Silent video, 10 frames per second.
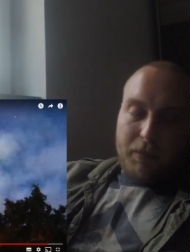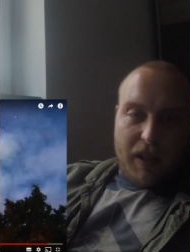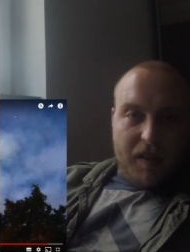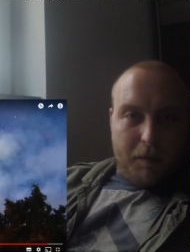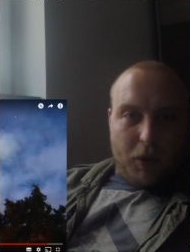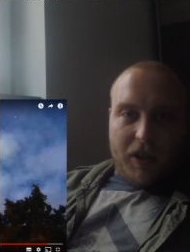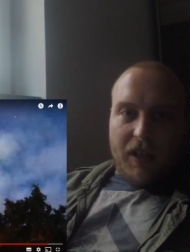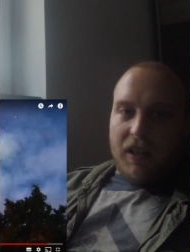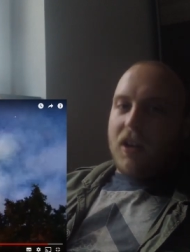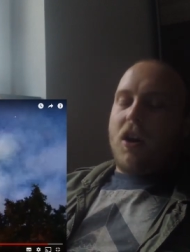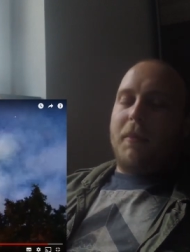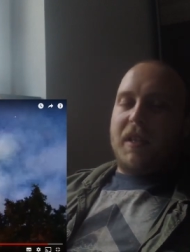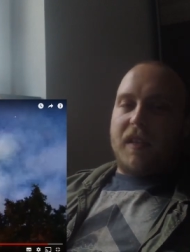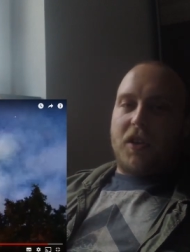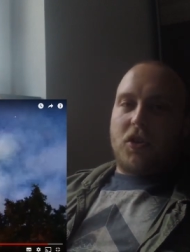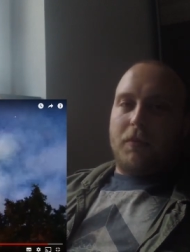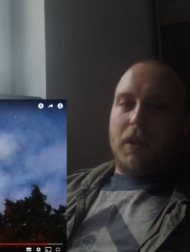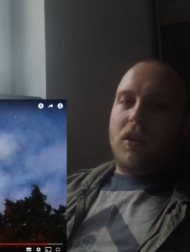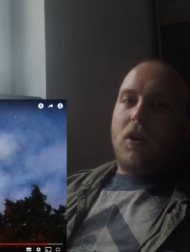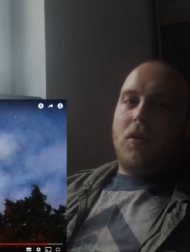please put it in the comment section
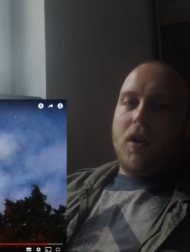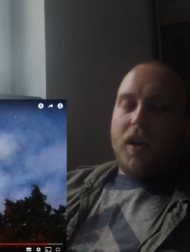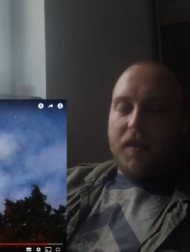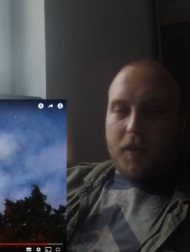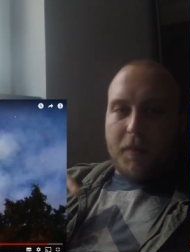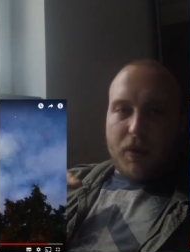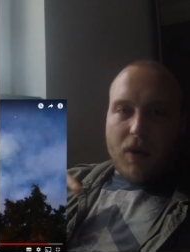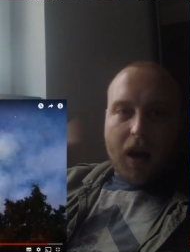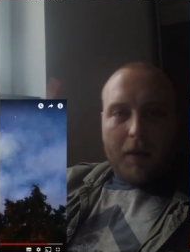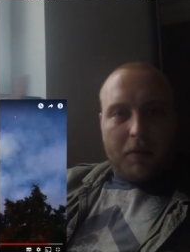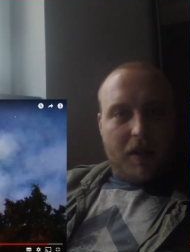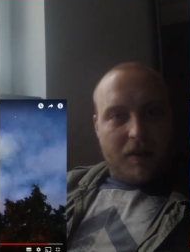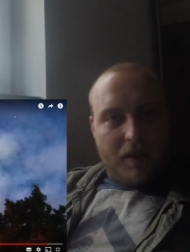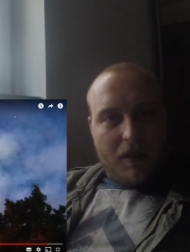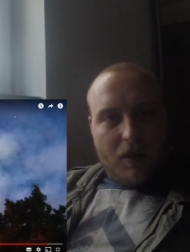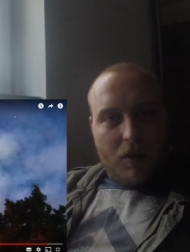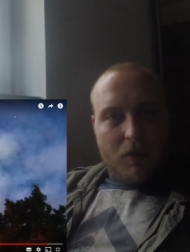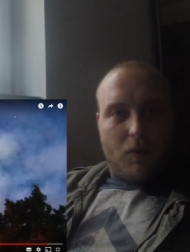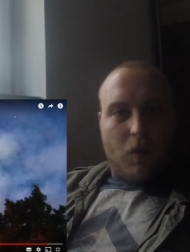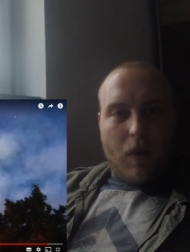below. Subscribe, hit the
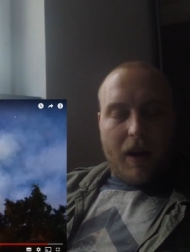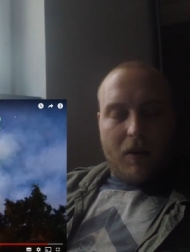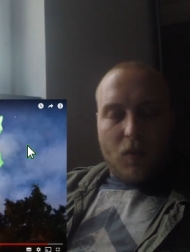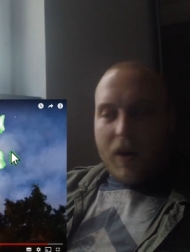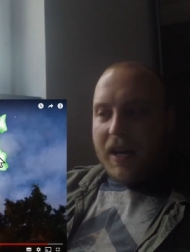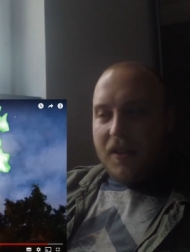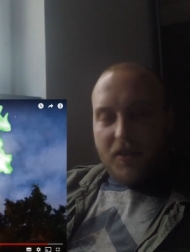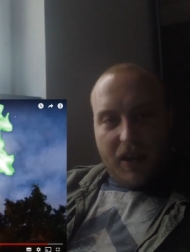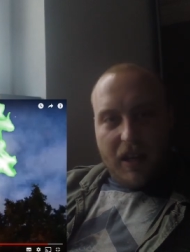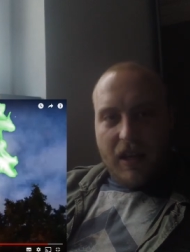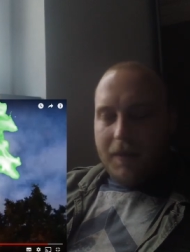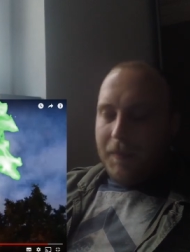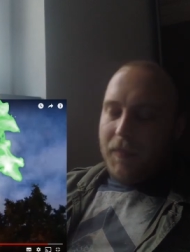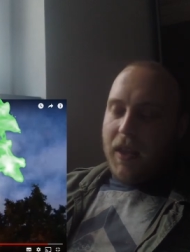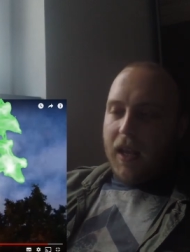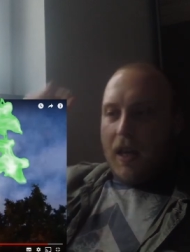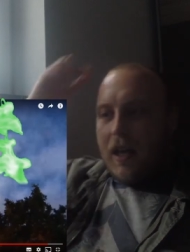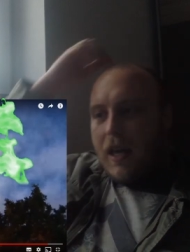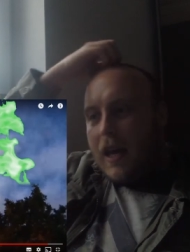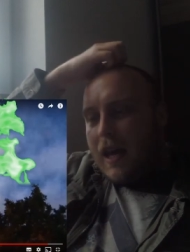ring thingy.
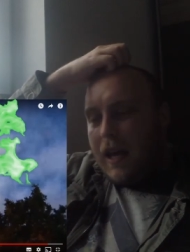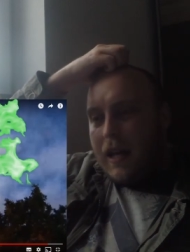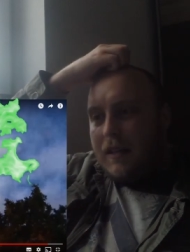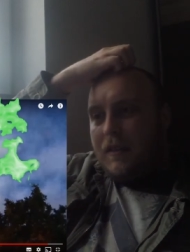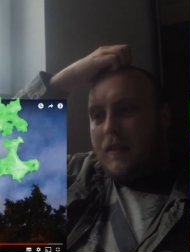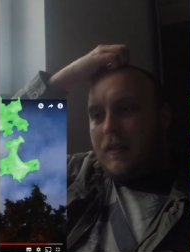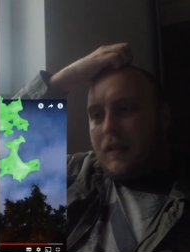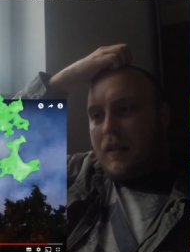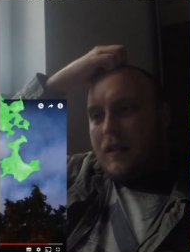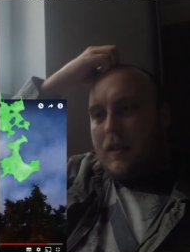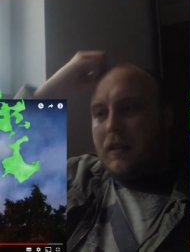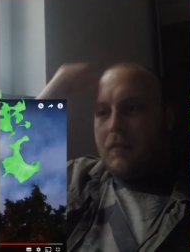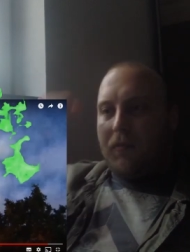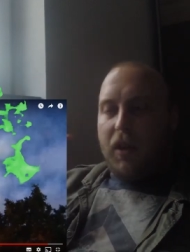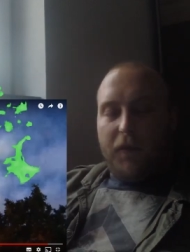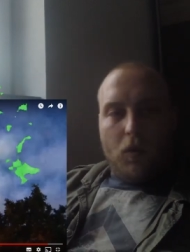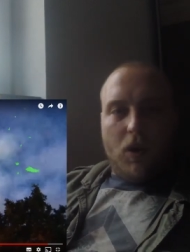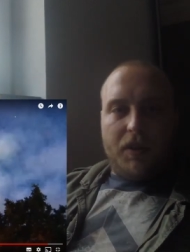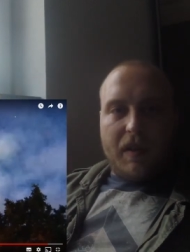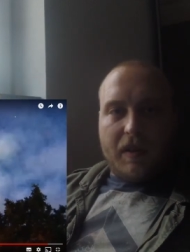And if you
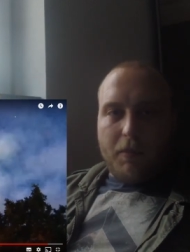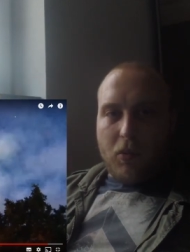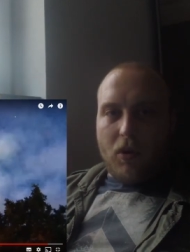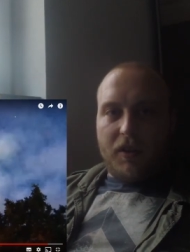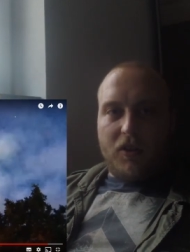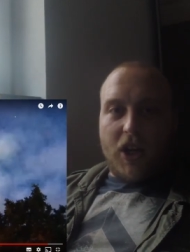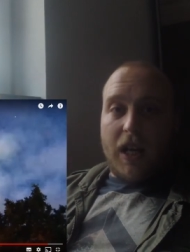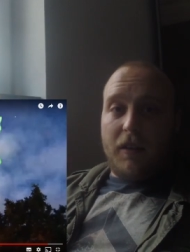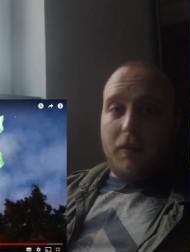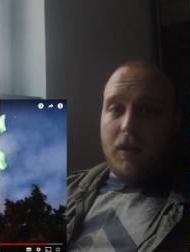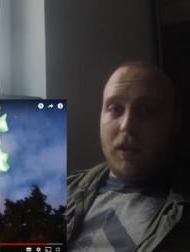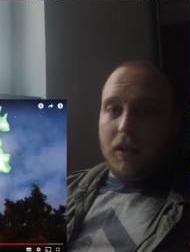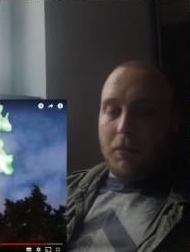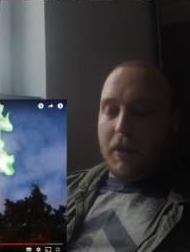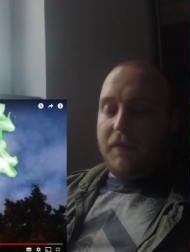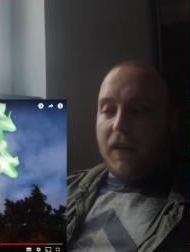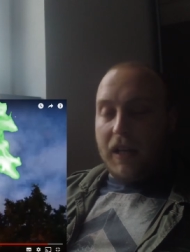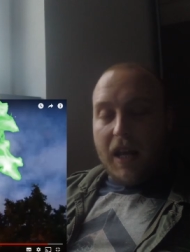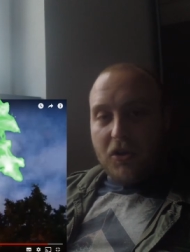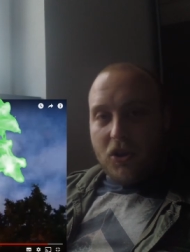want to support the channel a little bit
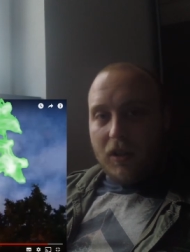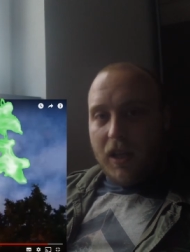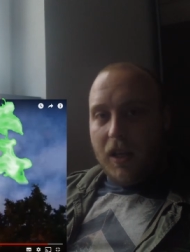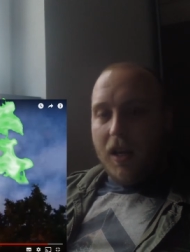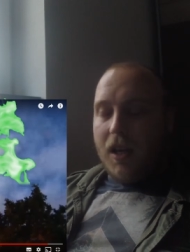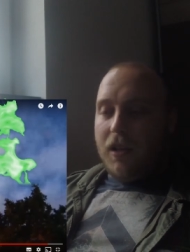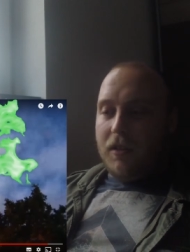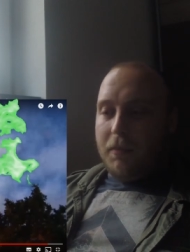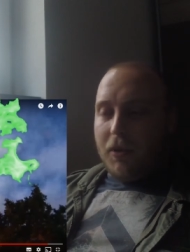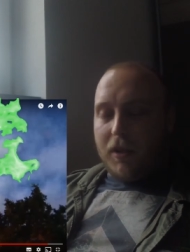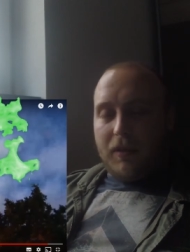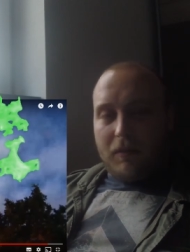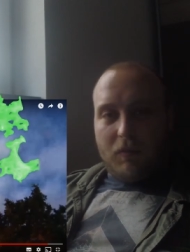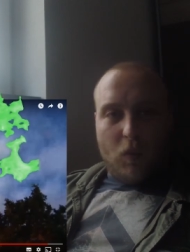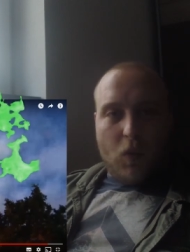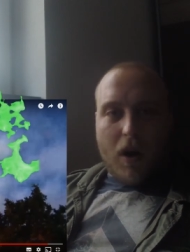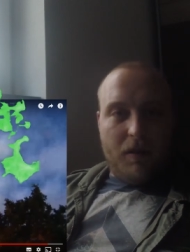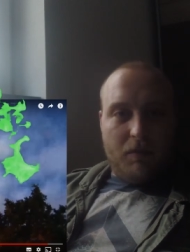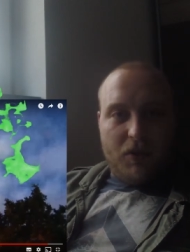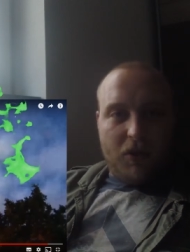financially, to put
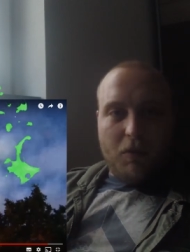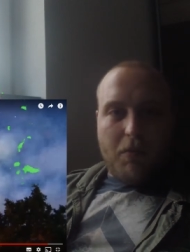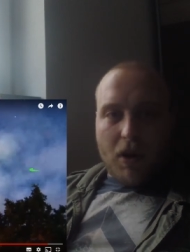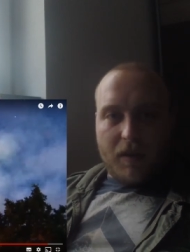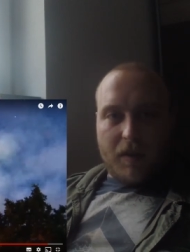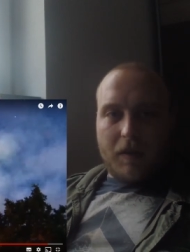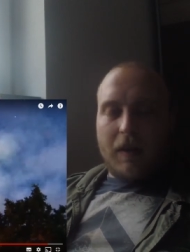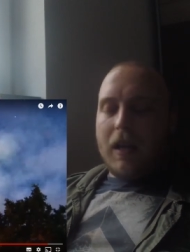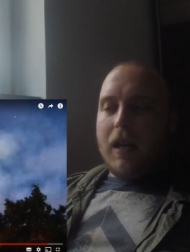$1-$2,